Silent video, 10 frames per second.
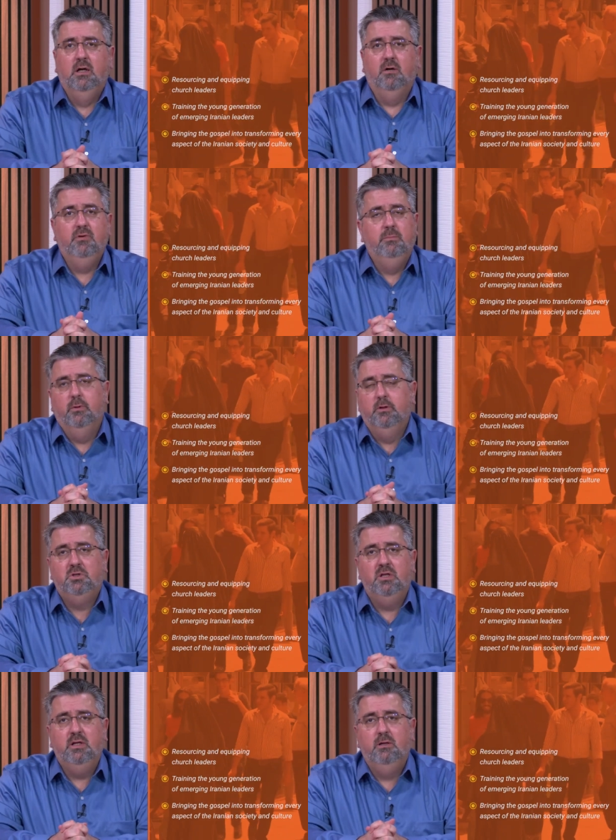of
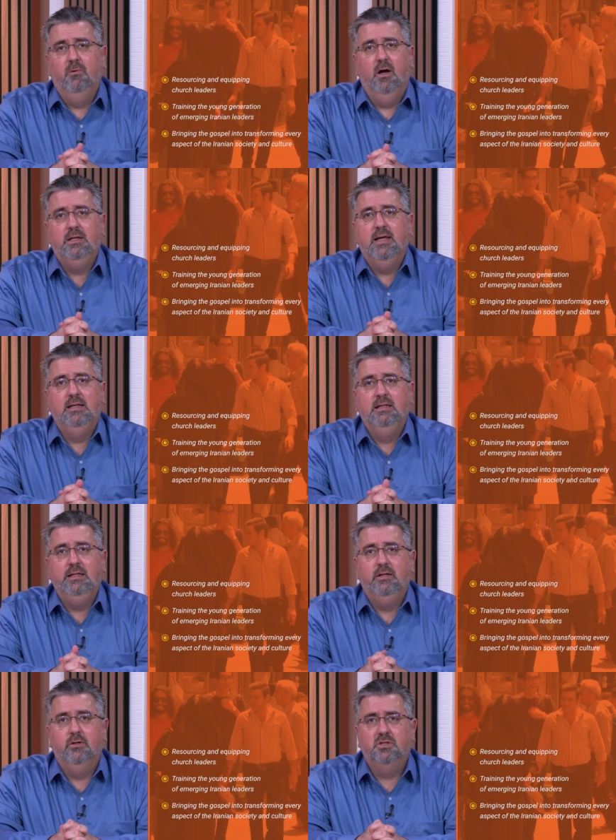emerging Iranian
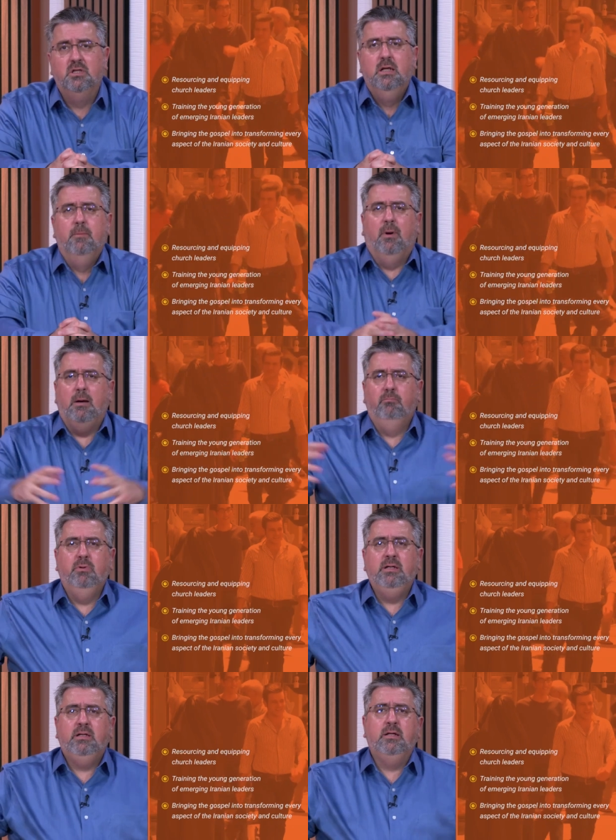leaders, by
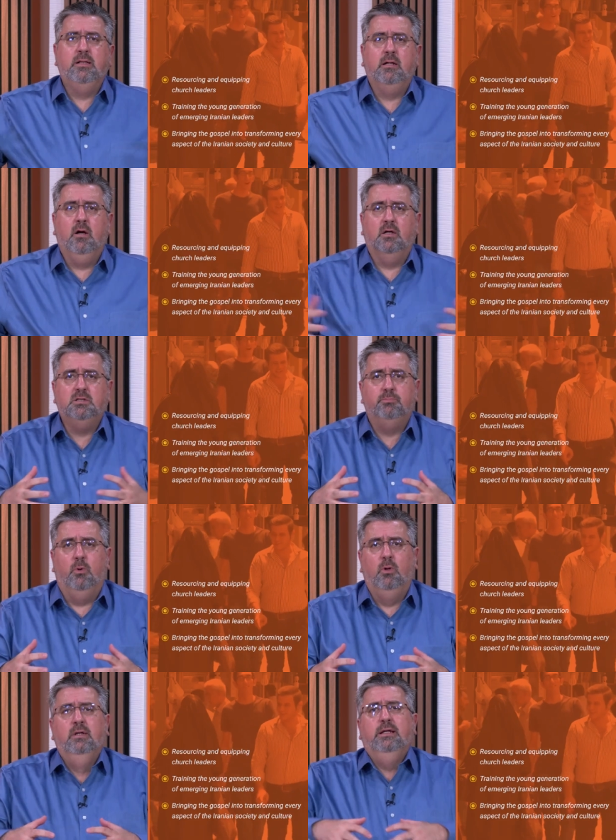bringing the
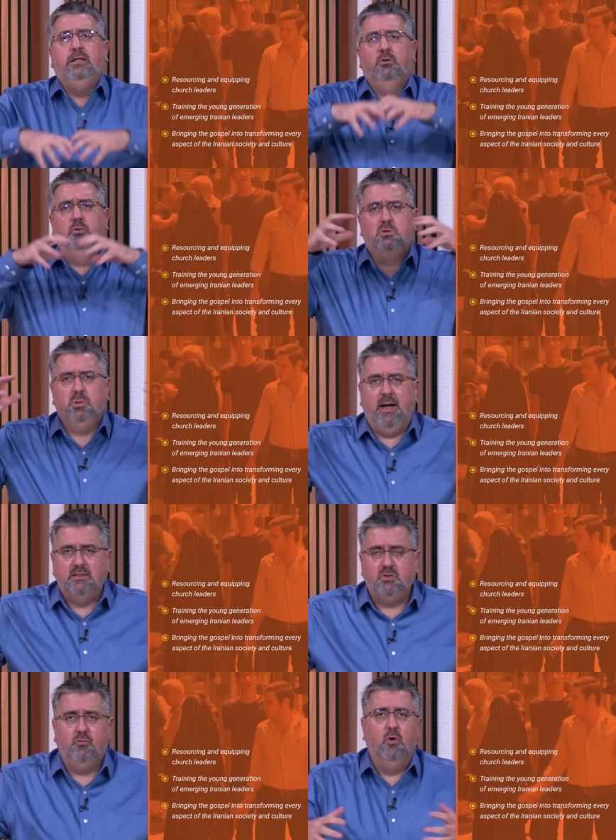gospel into
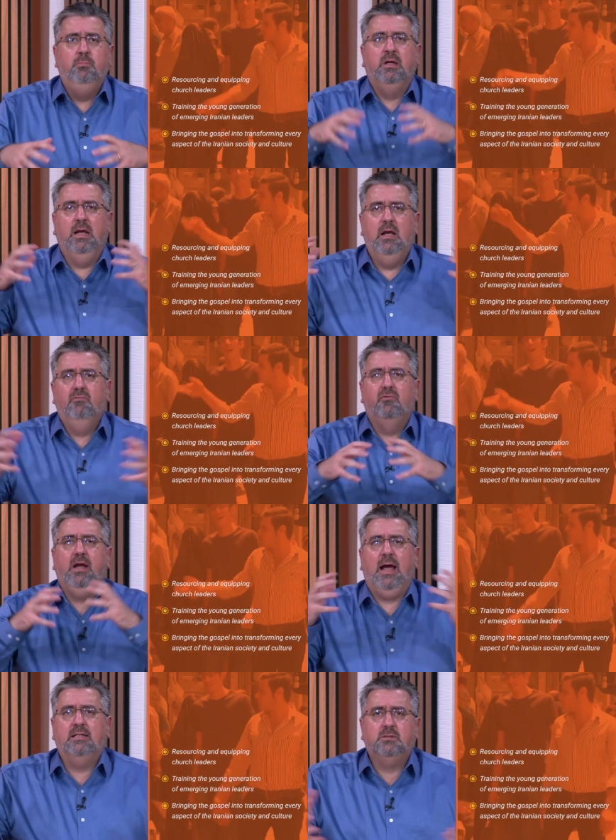transforming
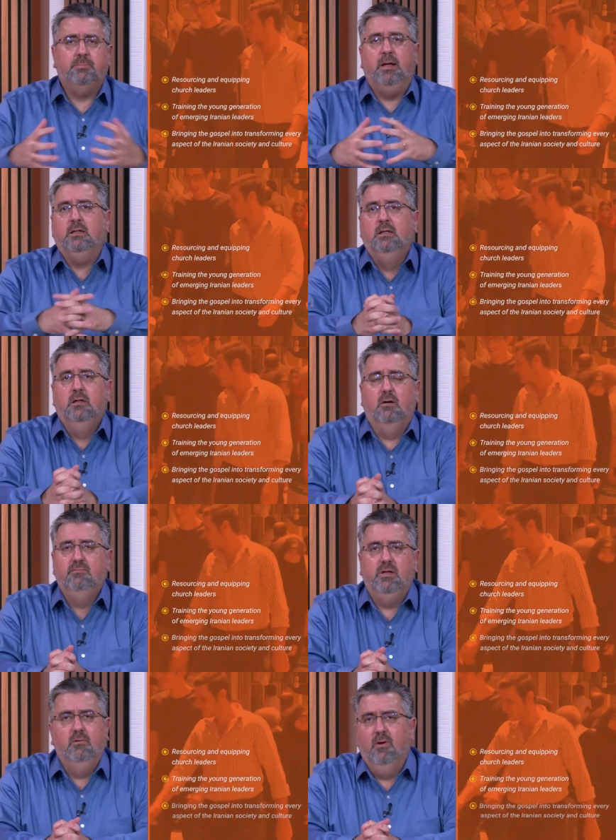every aspect
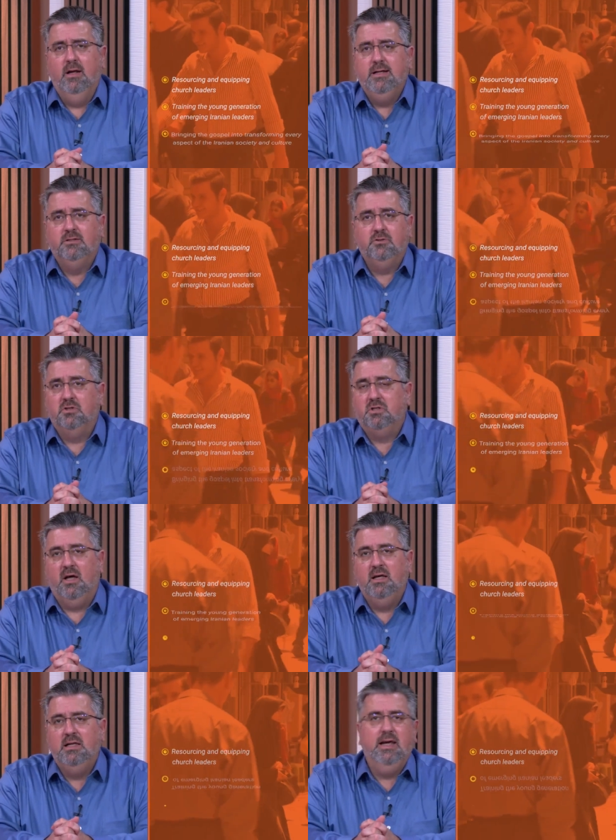of the Iranian
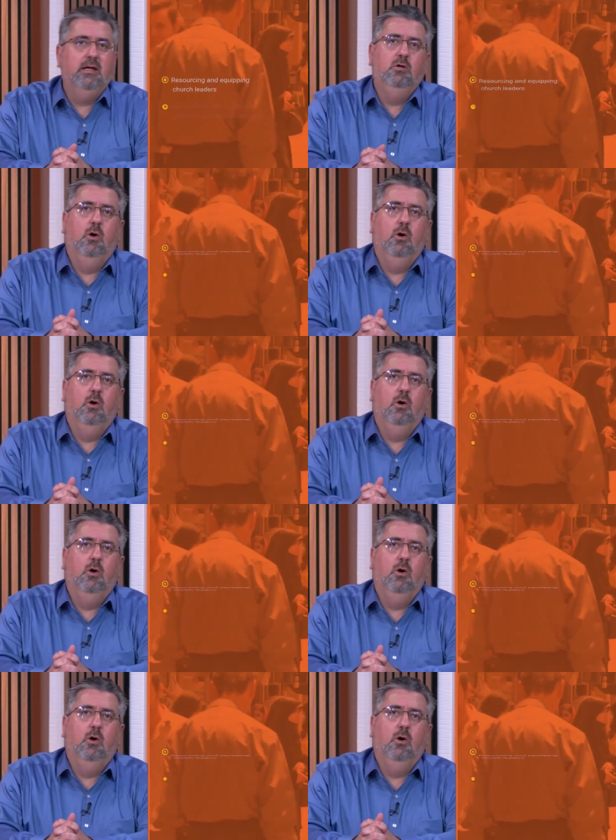society and